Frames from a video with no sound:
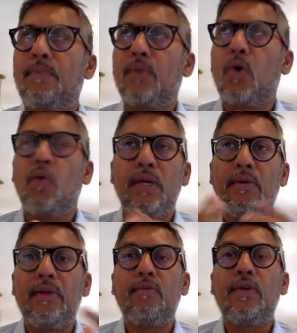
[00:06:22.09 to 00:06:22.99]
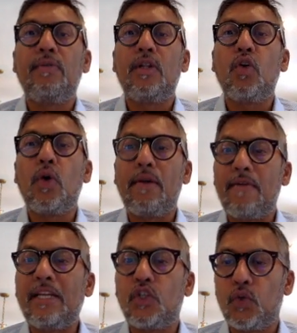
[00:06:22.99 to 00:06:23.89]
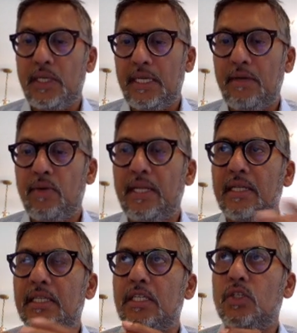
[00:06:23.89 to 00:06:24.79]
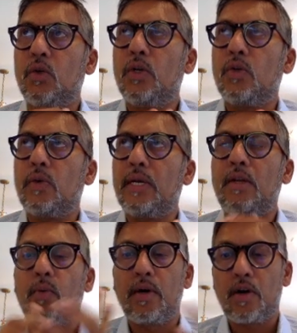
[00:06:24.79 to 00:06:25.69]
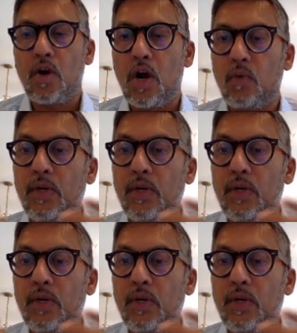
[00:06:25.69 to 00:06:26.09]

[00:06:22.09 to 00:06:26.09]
oh, we will know eventually whether this is going to really work or not.